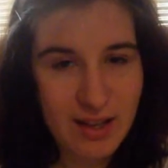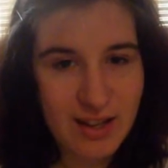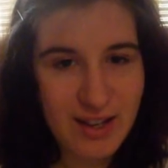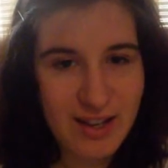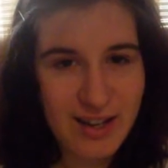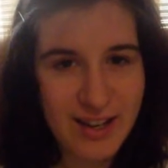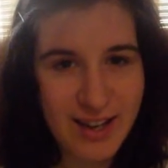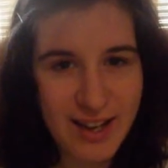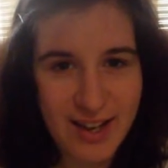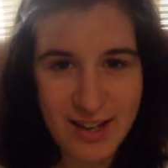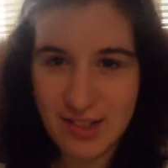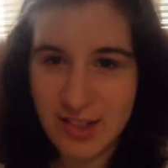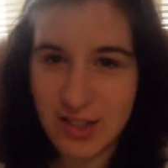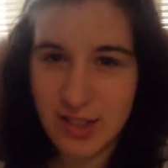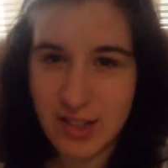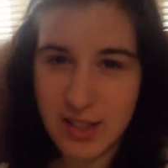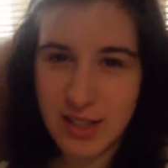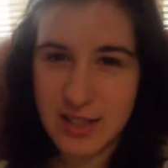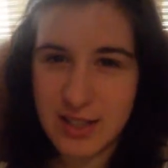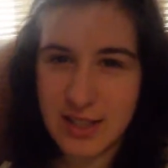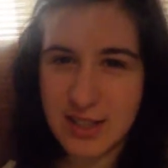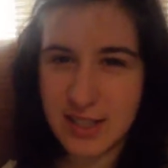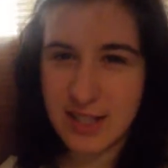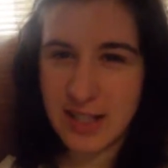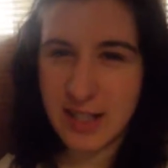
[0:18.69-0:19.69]
I
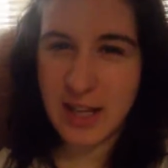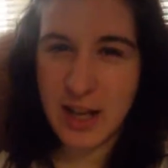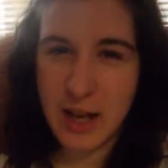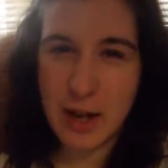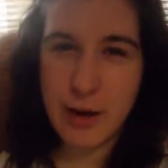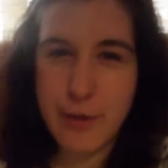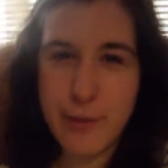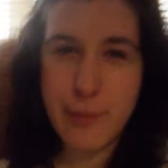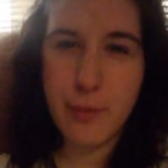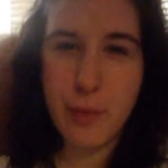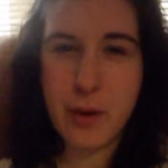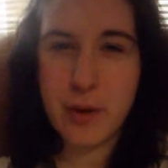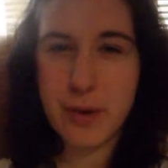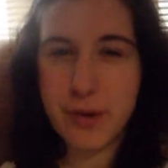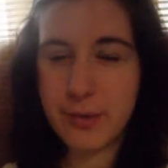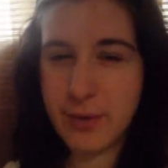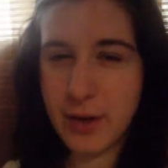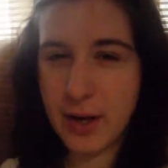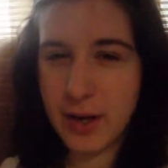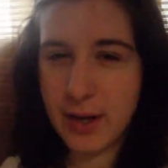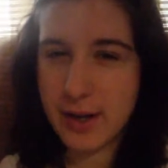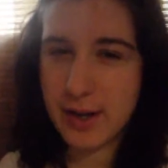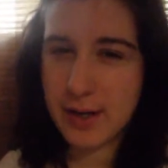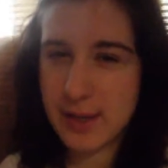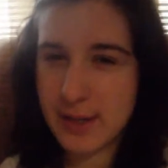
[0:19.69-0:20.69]
actually did kind of want to
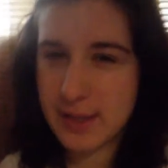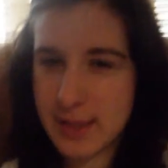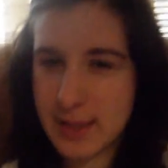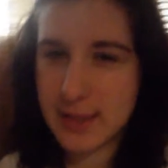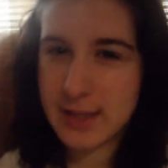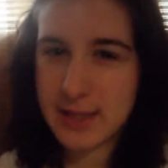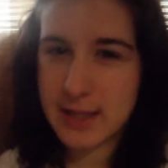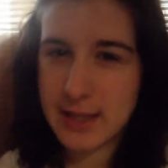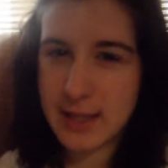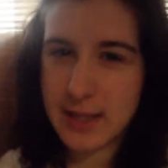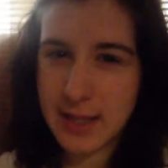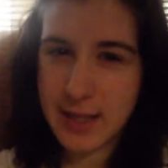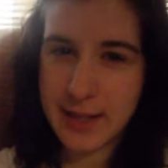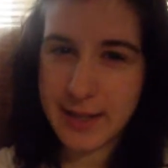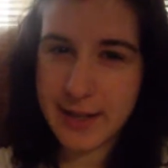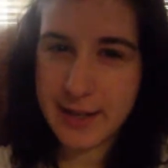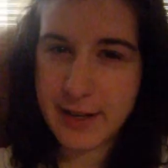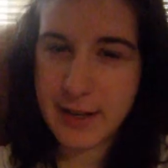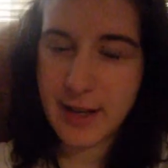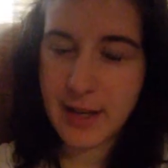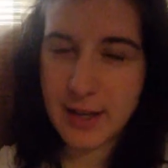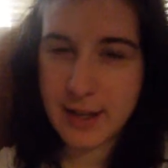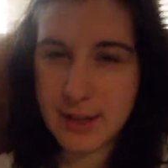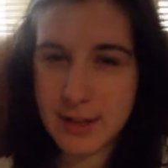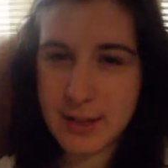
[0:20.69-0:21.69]
write a
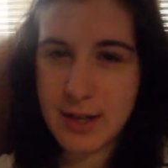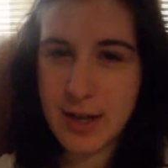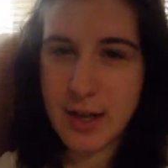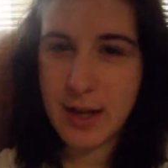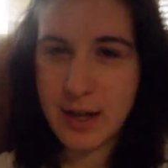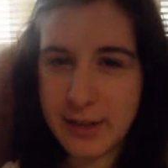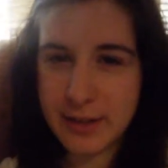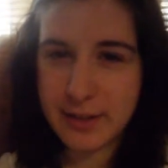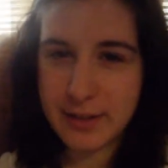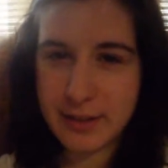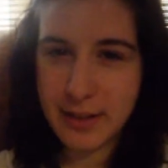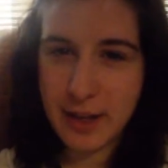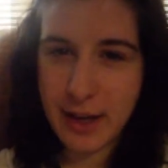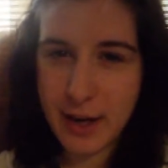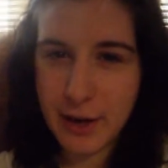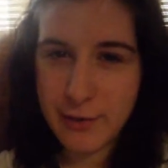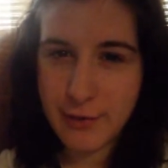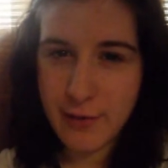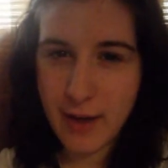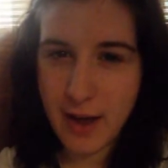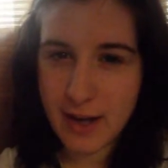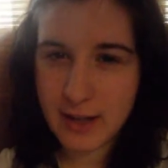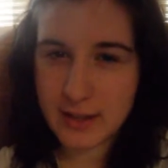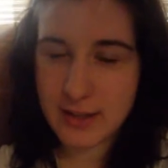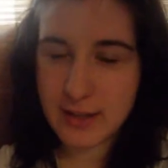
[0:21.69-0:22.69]
skit and kind of
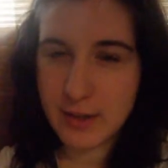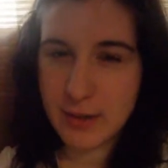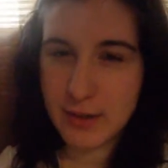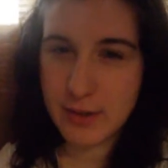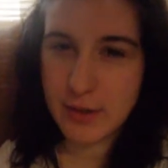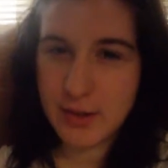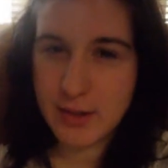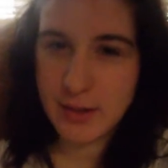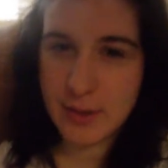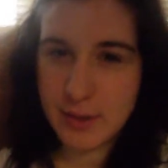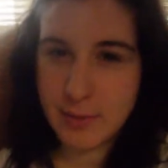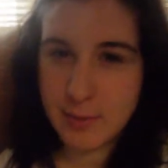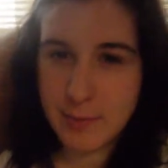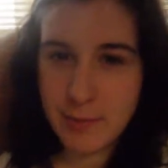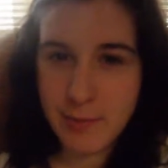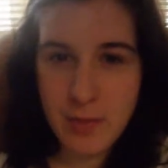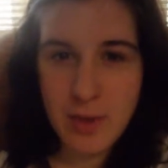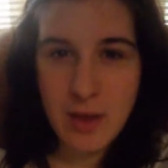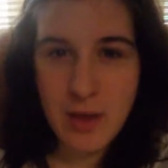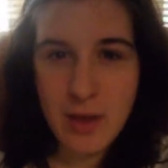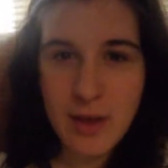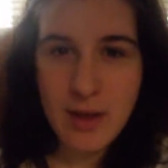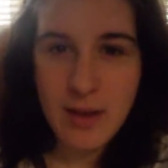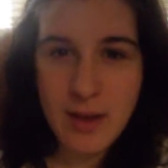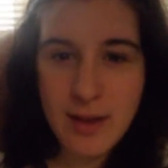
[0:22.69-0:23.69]
act out
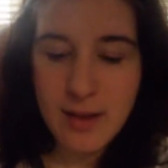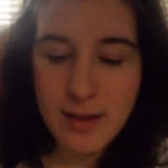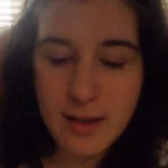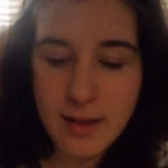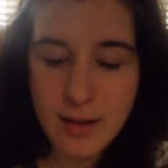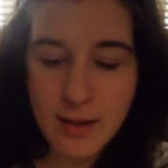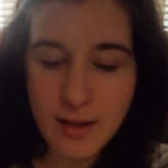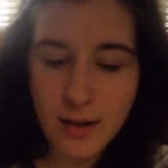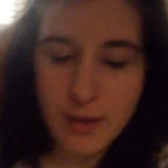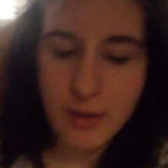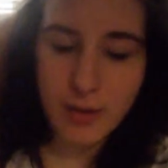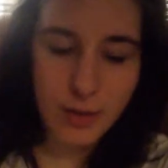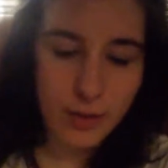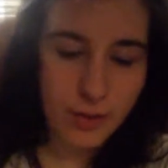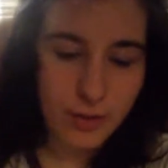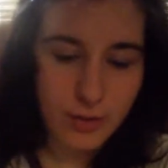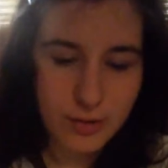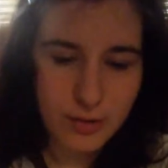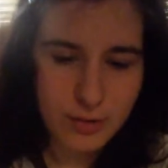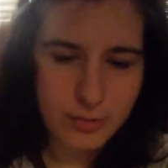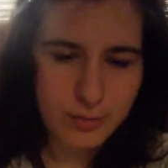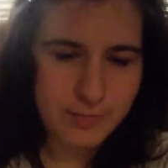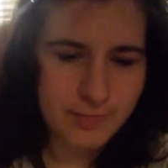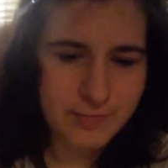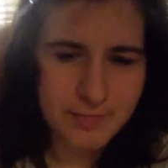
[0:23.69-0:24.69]
a
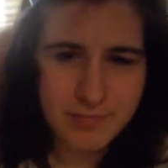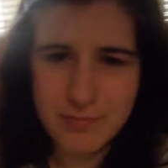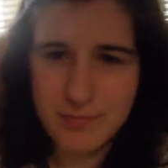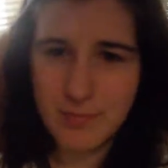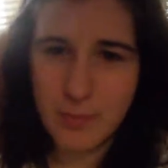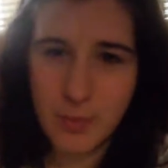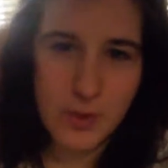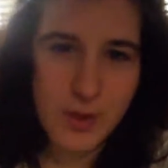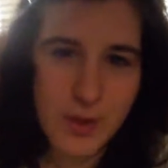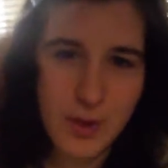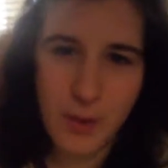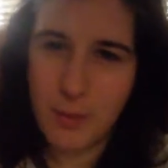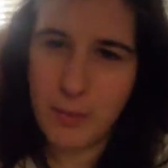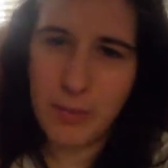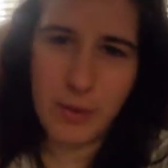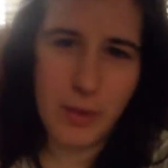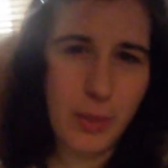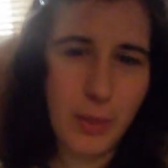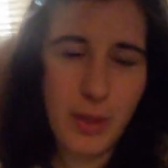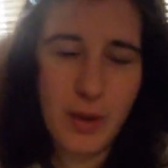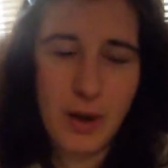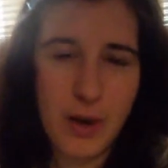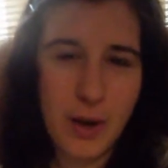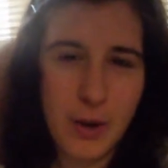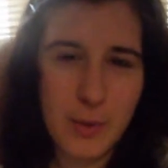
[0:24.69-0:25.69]
little
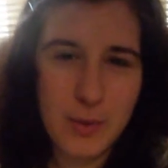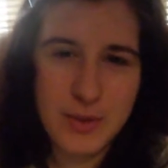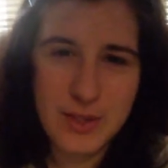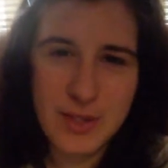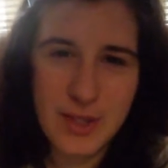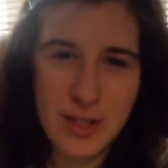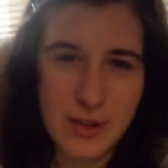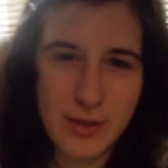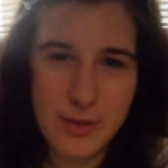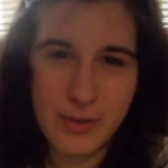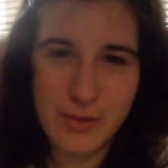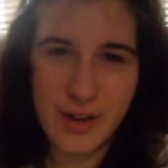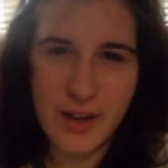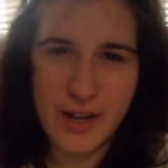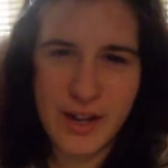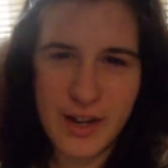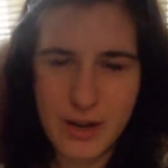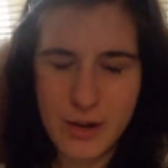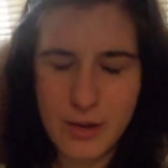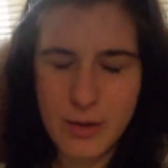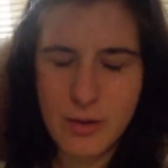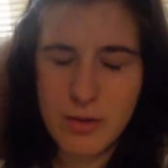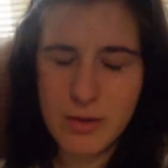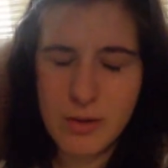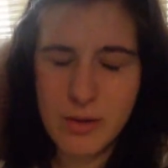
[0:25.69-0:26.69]
something that I was going to write
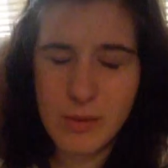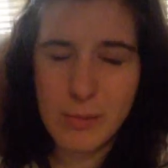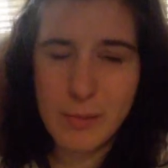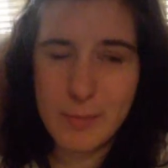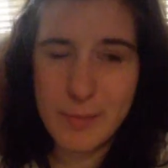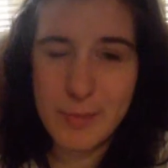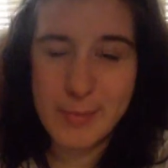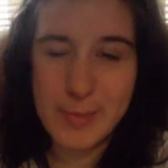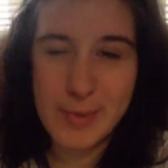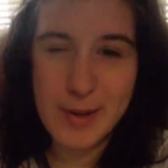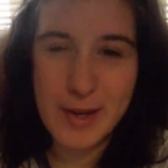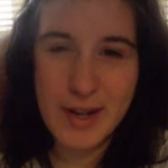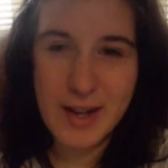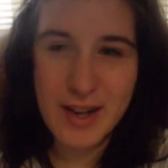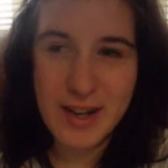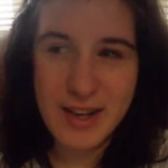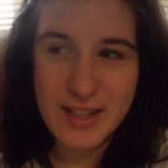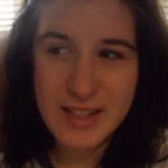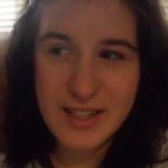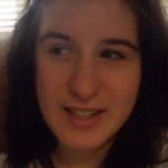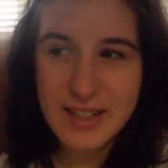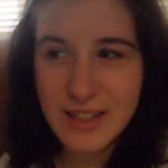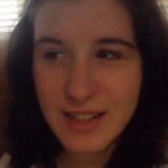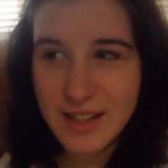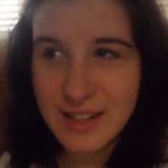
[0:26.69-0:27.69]
out, but
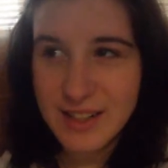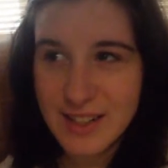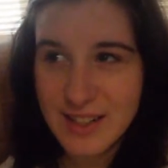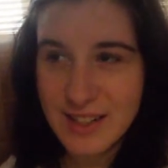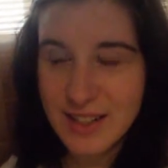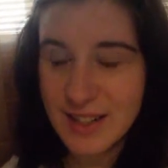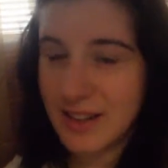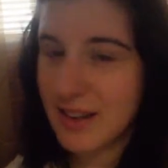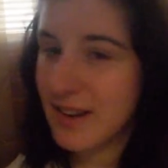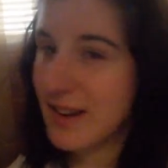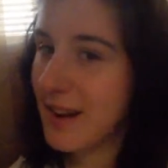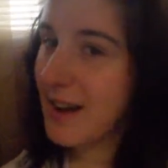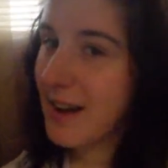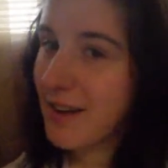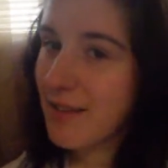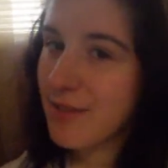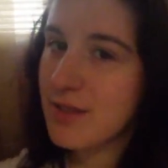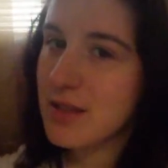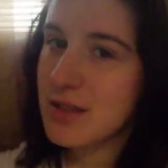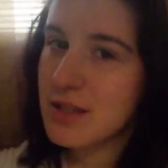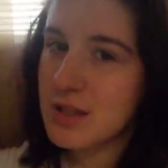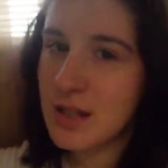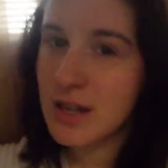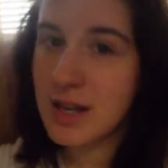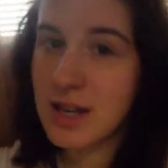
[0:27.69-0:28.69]
I didn't have
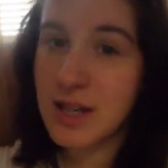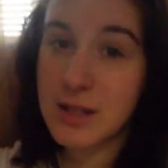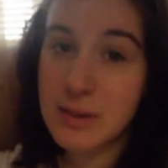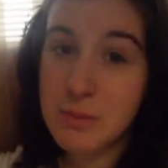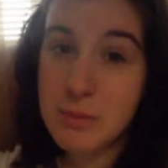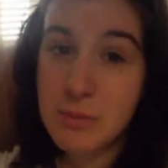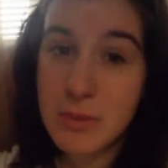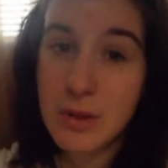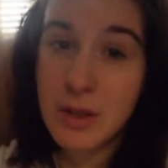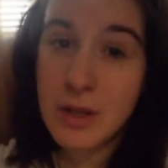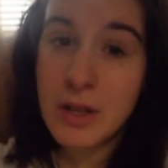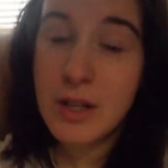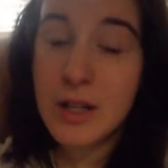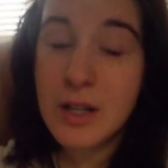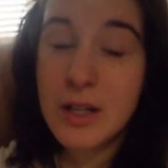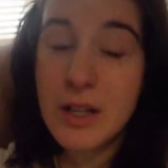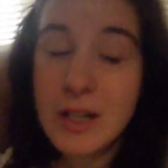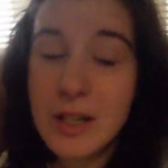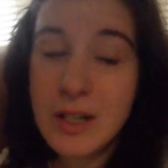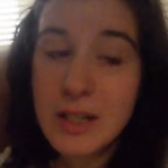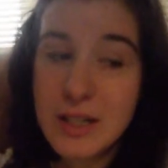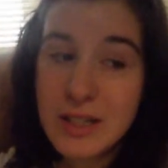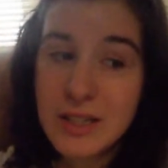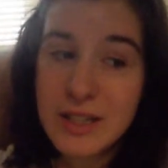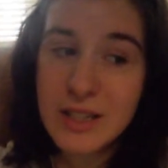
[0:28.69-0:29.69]
the time
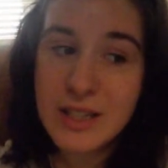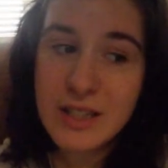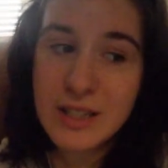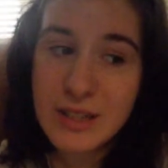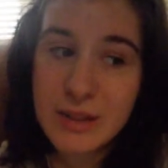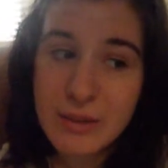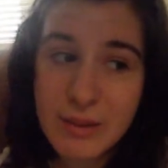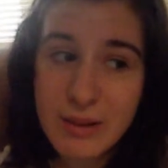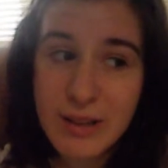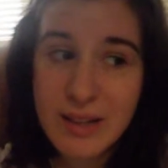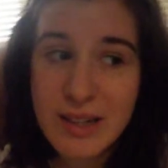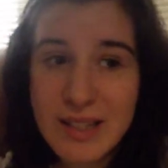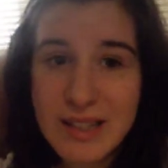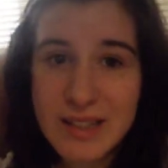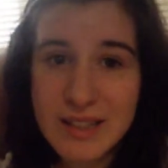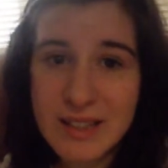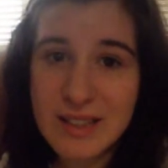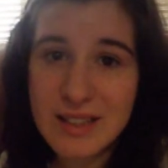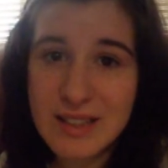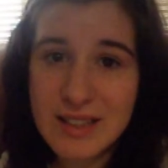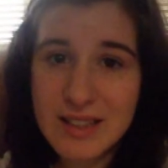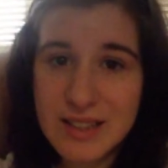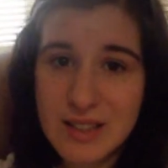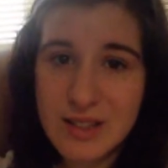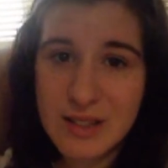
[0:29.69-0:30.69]
to do that,
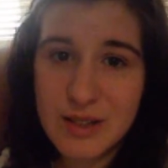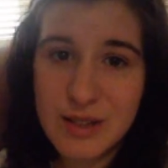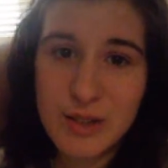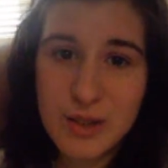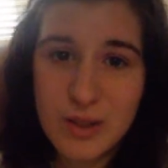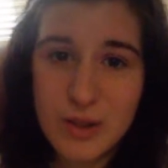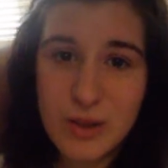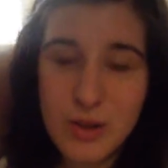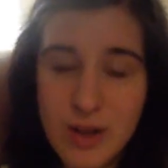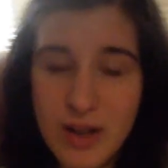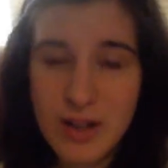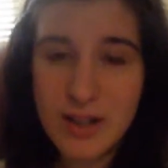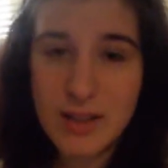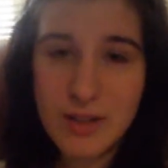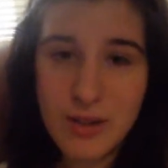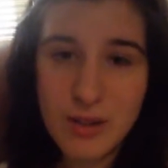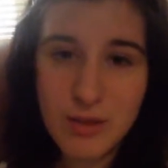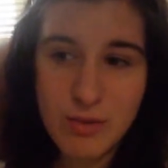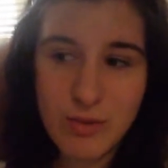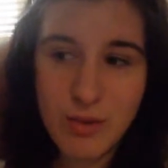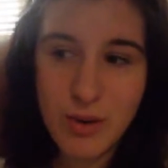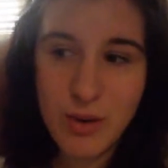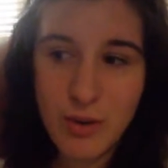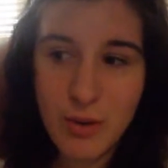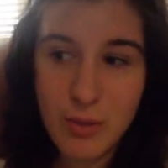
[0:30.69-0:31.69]
so I
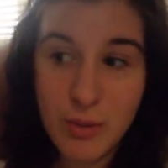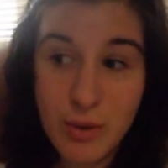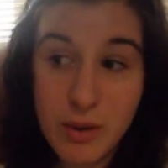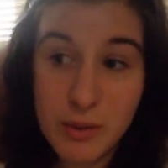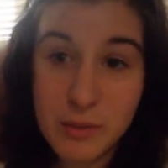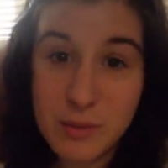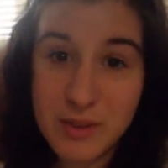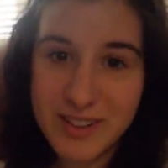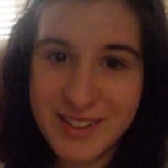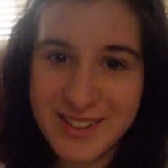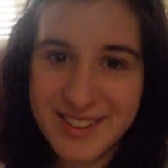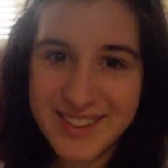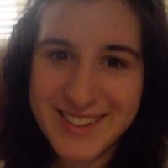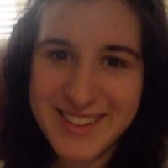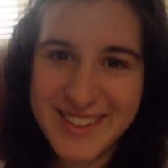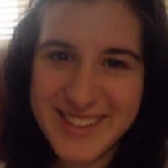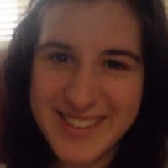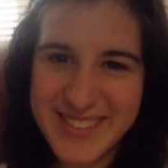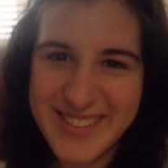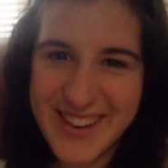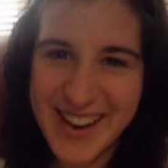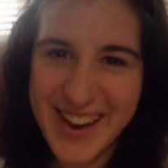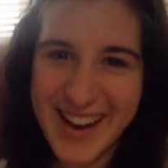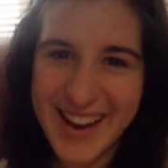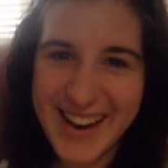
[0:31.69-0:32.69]
don't know what I'm gonna do
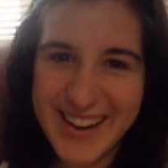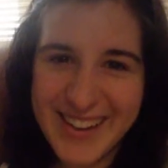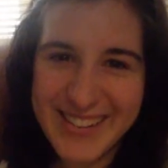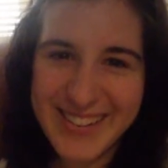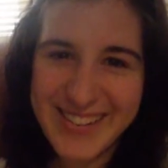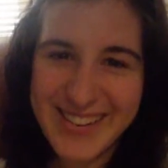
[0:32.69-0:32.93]
now.